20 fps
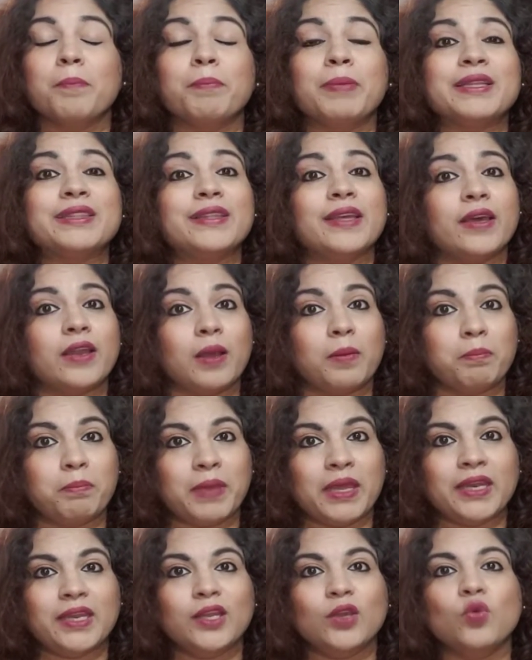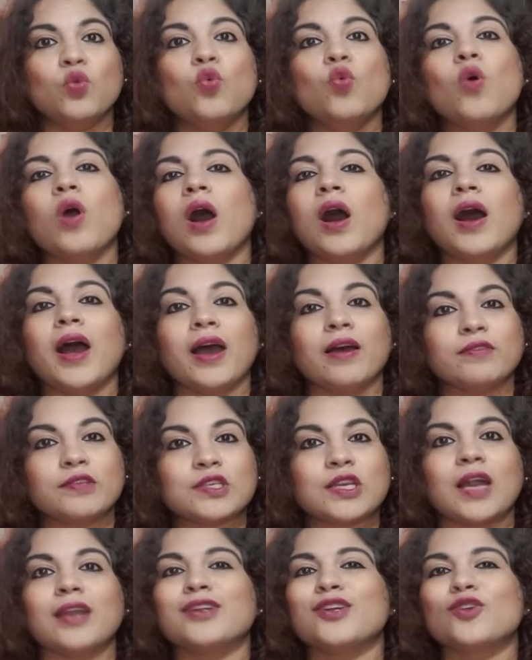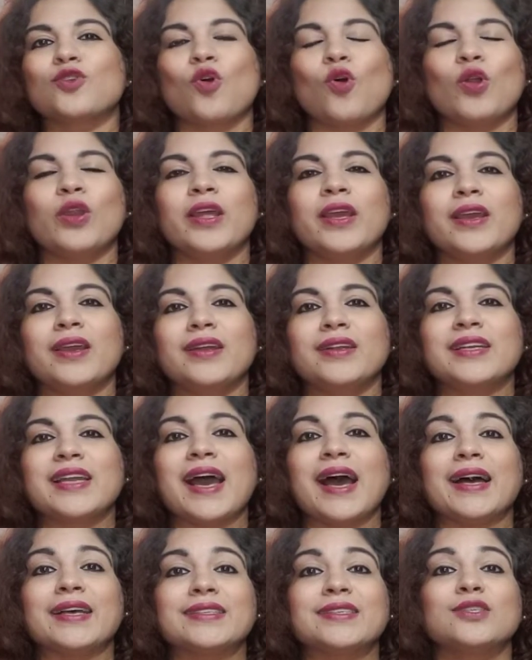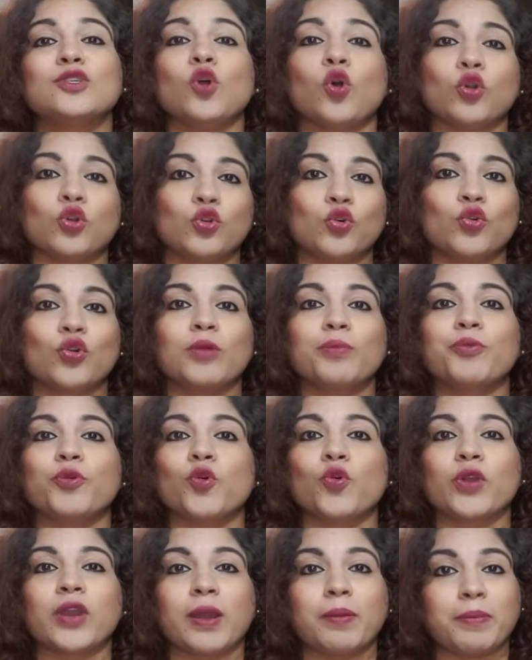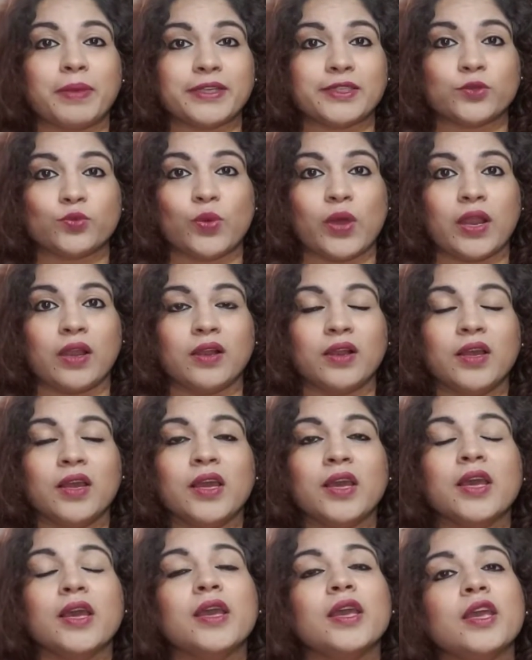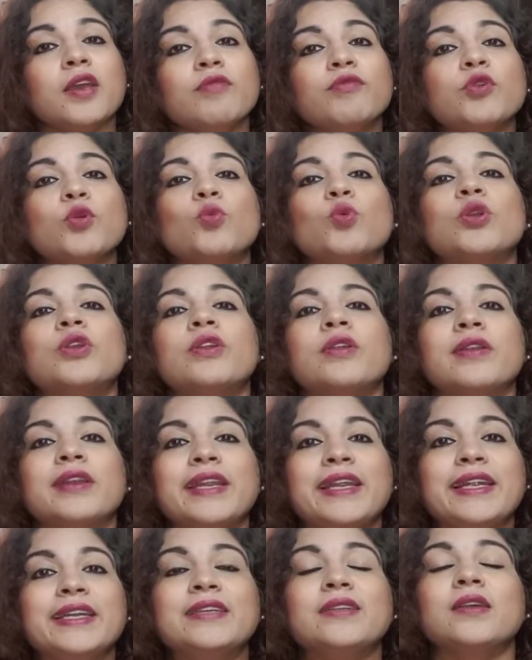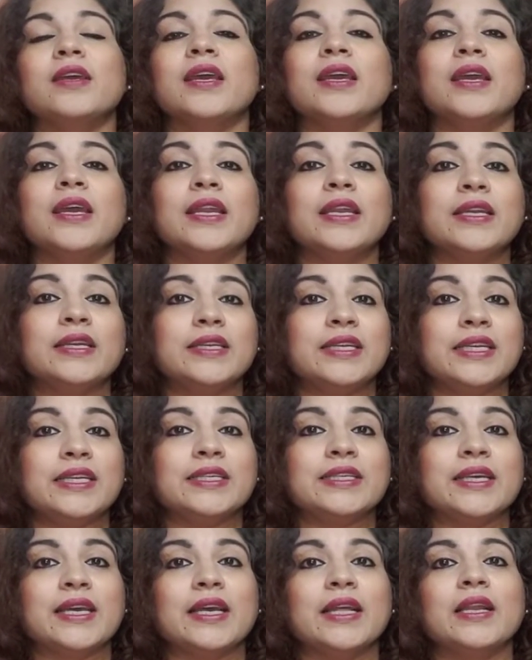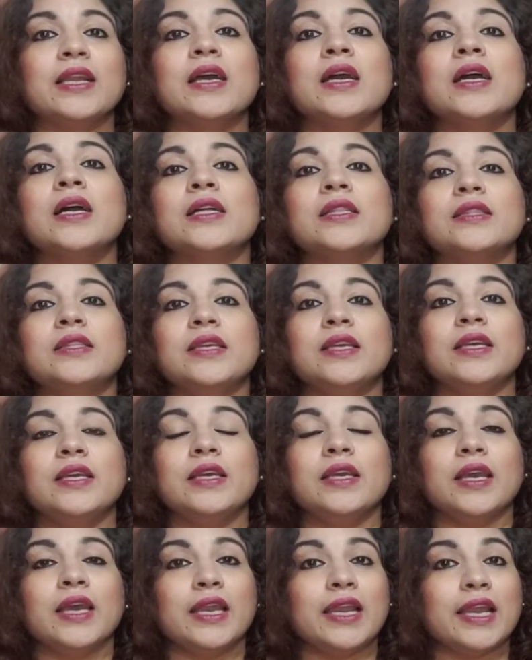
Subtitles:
but there are many who have started calling it as a doctoral program as well. If you would read in detail the